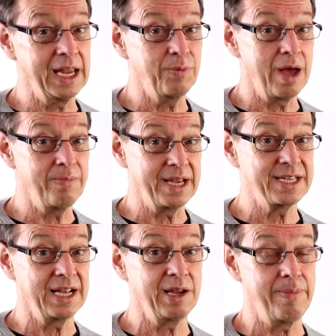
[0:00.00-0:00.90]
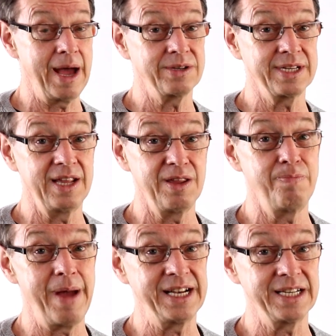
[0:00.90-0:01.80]
without being silly about it, the
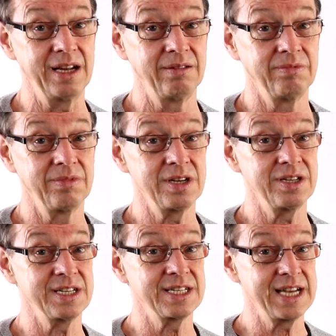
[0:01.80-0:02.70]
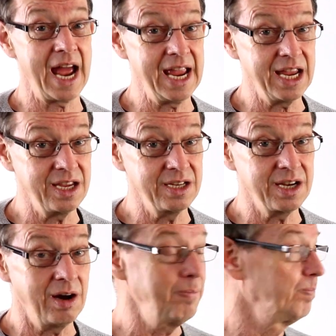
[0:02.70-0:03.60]
better. So just take your time.